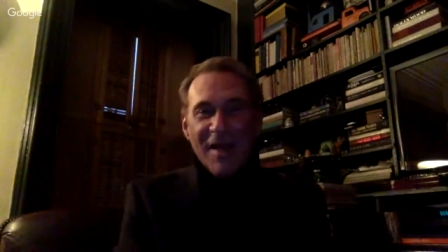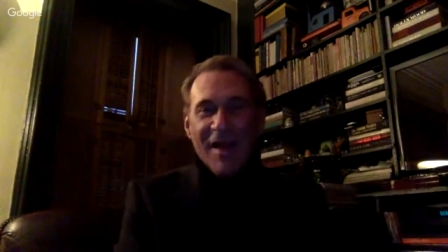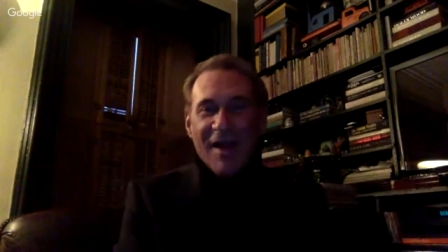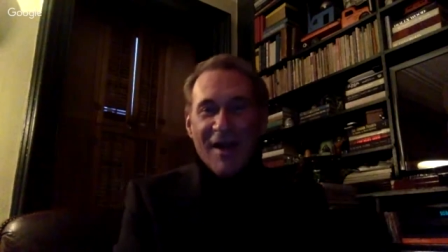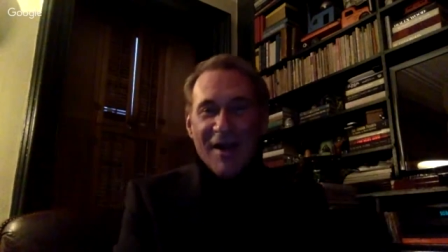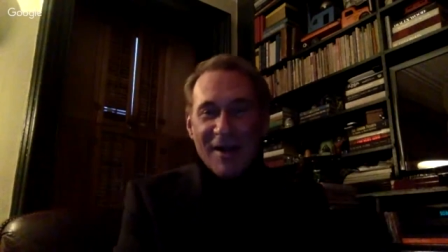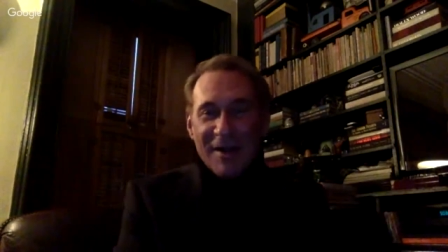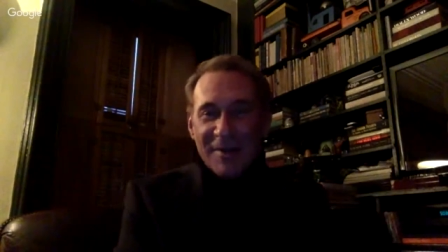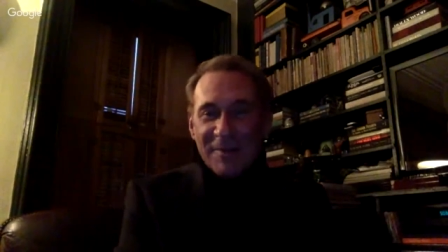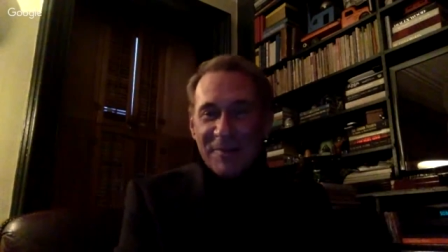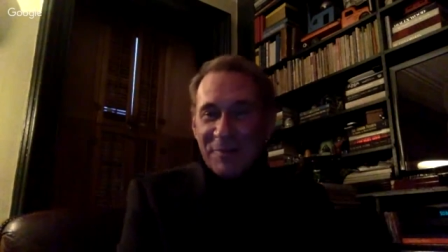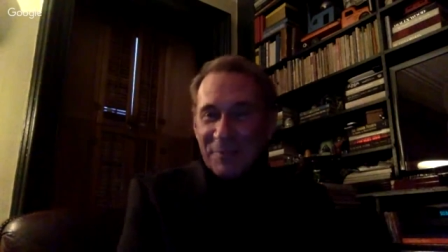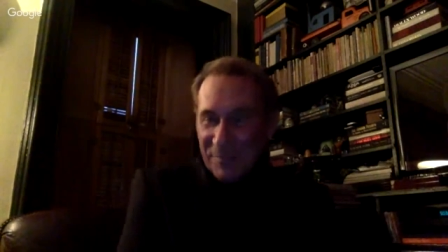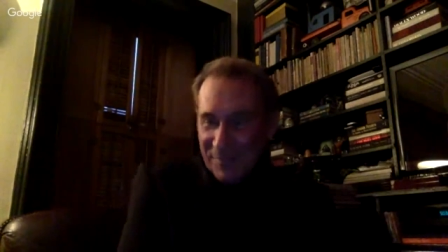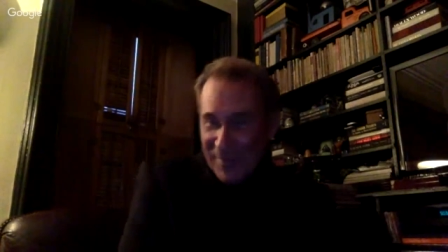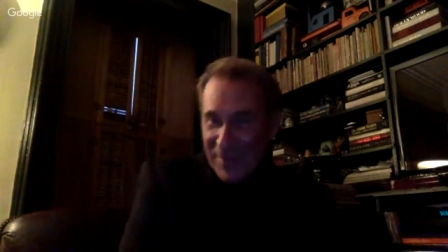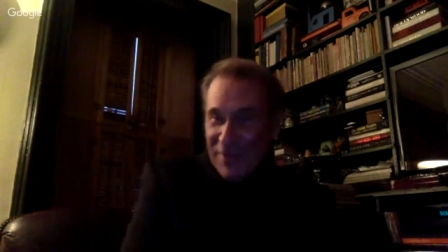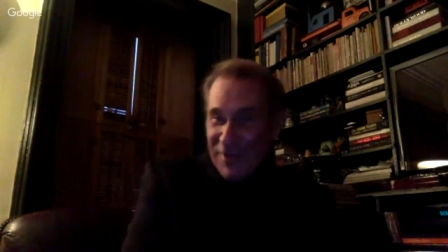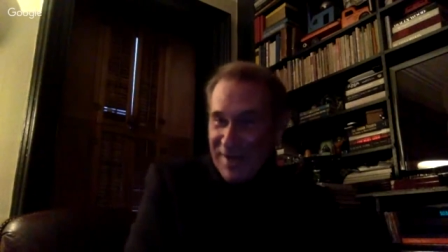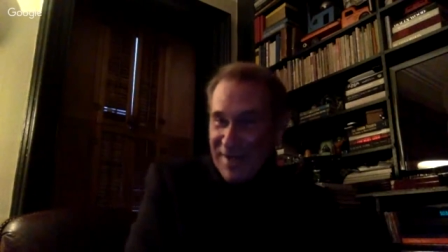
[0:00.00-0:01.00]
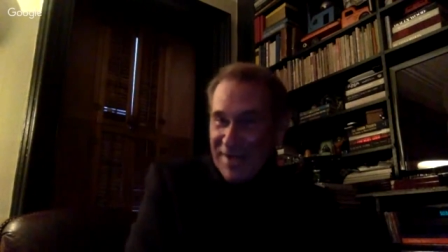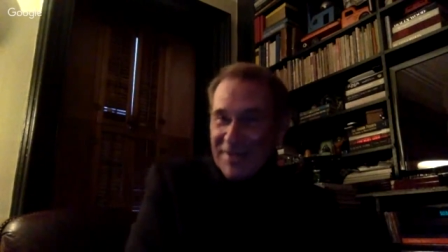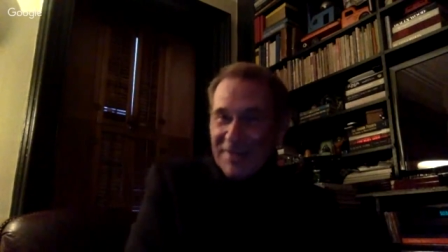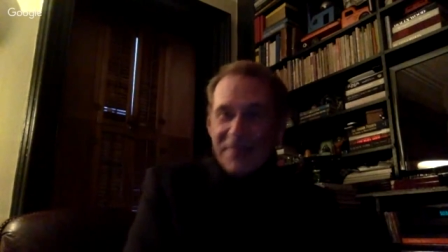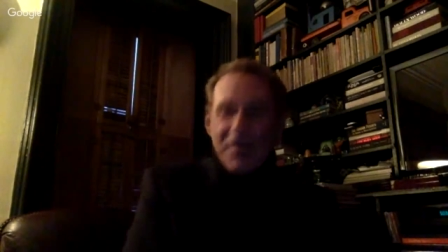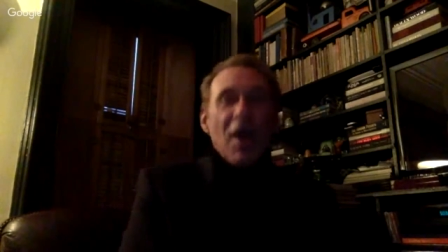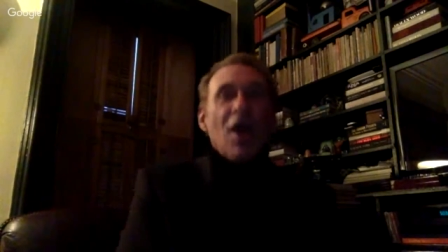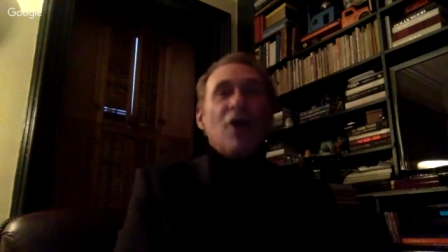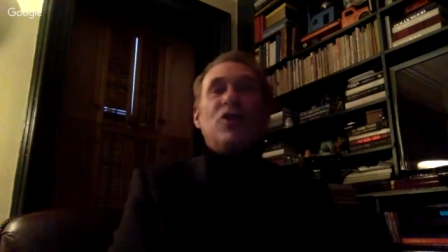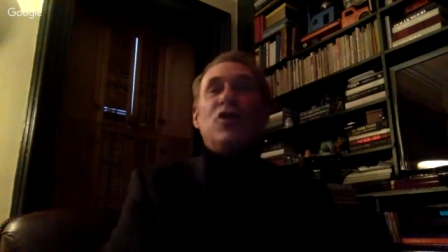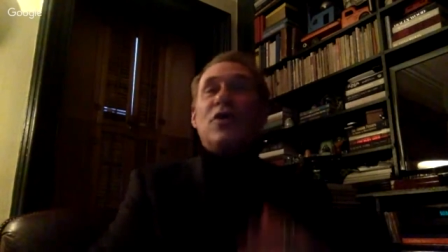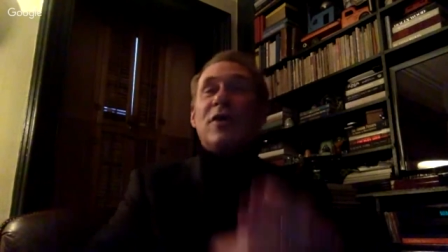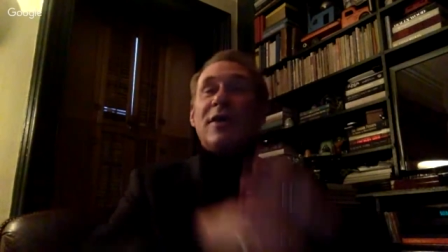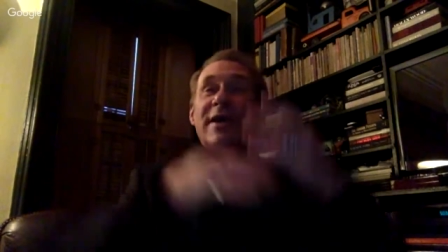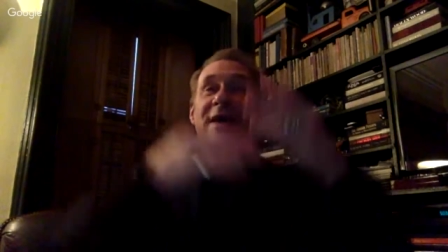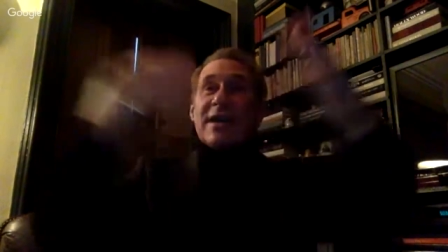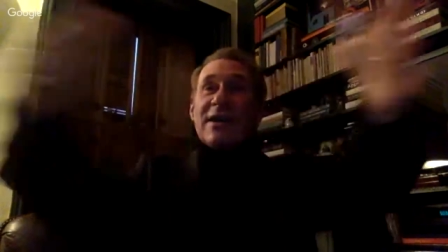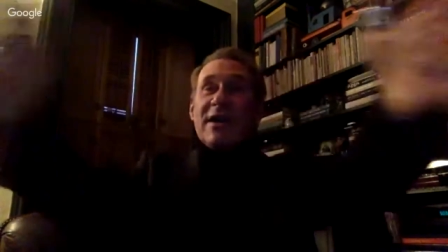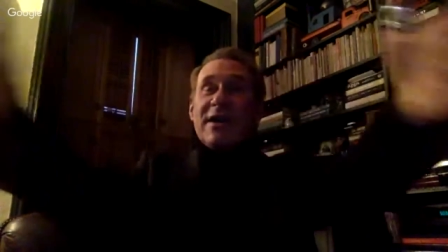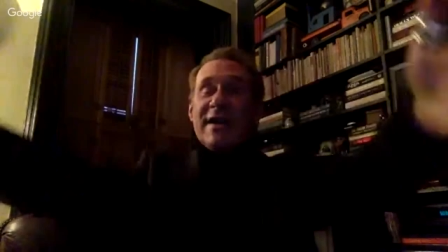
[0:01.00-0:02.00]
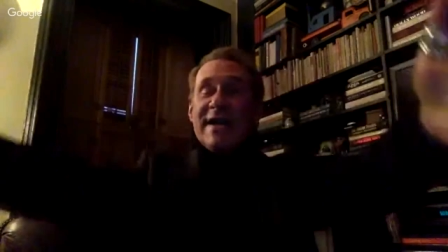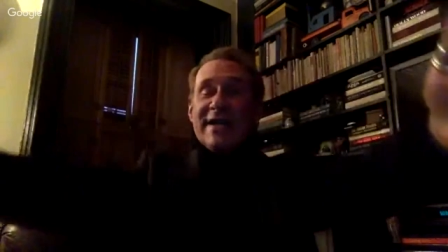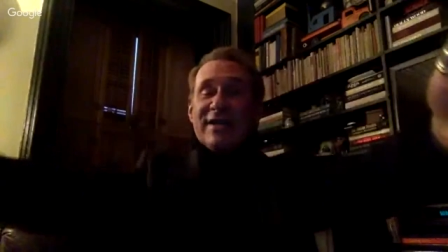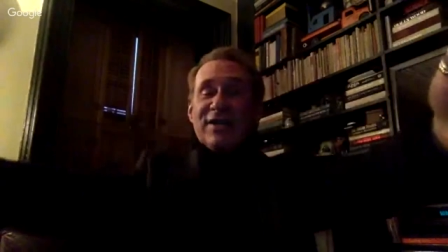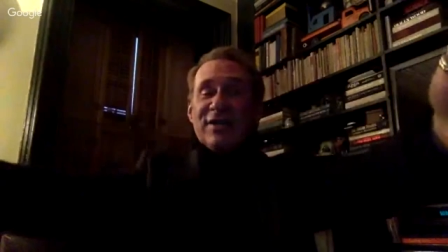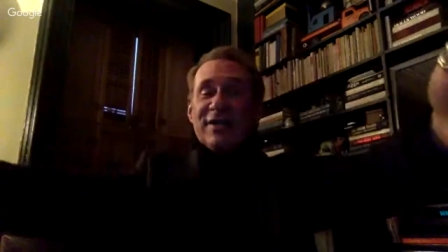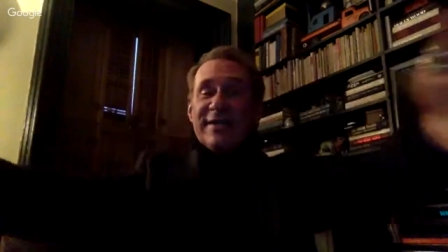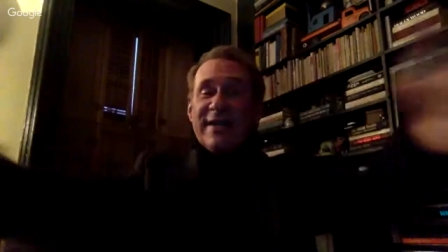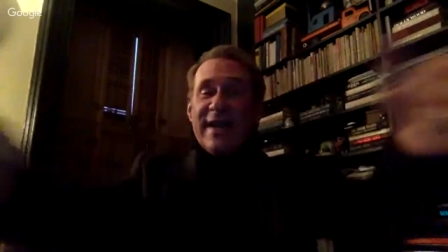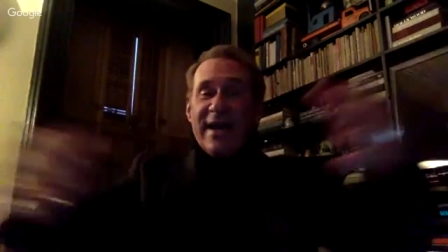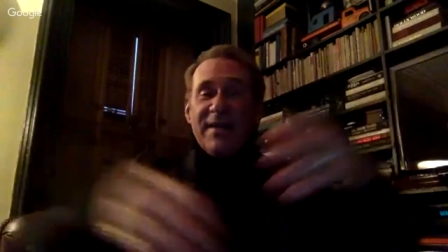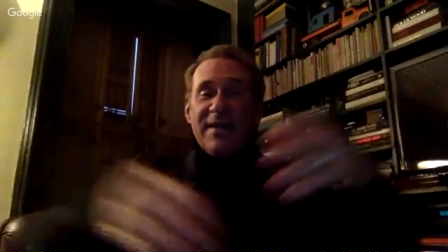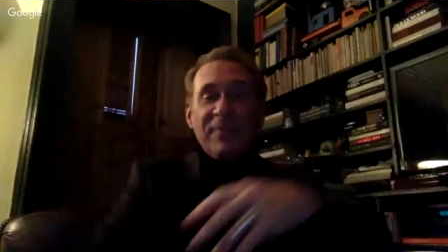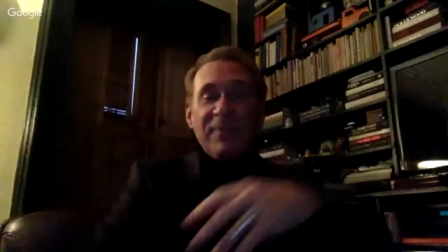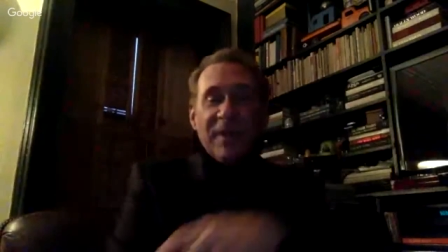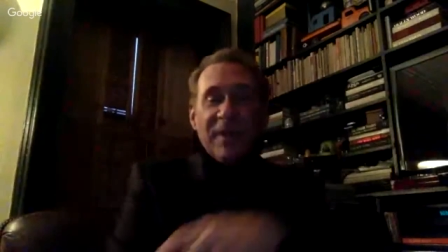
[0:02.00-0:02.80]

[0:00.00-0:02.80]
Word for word: Um, there it is. You can get it on HSN